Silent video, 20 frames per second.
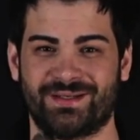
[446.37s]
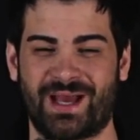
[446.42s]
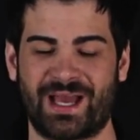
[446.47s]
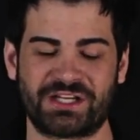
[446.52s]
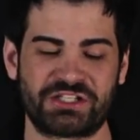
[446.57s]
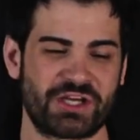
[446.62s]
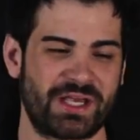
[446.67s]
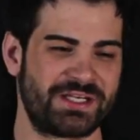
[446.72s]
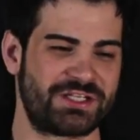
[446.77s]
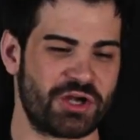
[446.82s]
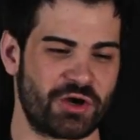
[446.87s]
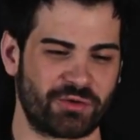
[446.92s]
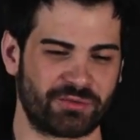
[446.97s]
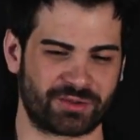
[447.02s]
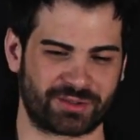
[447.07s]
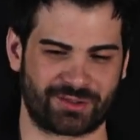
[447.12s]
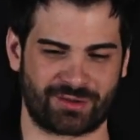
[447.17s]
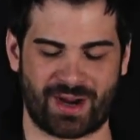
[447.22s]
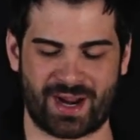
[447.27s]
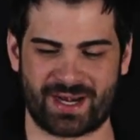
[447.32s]
Actually, I don't
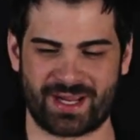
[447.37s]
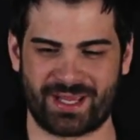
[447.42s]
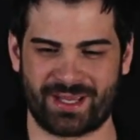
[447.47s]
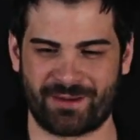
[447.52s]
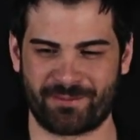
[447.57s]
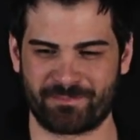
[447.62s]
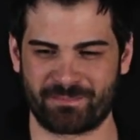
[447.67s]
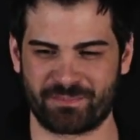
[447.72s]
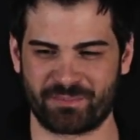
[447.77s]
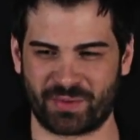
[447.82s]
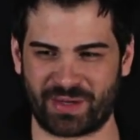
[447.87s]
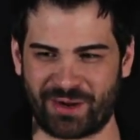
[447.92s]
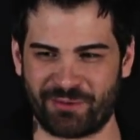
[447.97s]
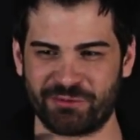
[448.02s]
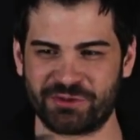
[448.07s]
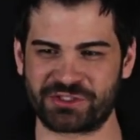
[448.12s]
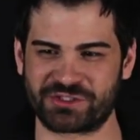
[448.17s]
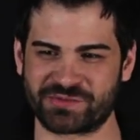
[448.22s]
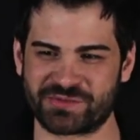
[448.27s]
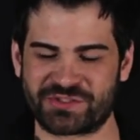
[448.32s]
regret it, but I
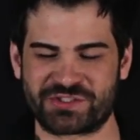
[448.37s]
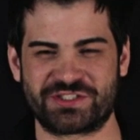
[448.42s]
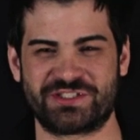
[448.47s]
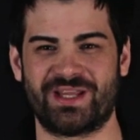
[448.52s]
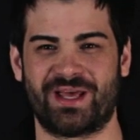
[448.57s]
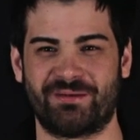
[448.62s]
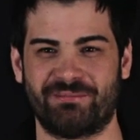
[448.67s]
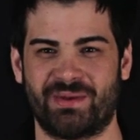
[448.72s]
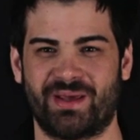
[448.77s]
wish it was done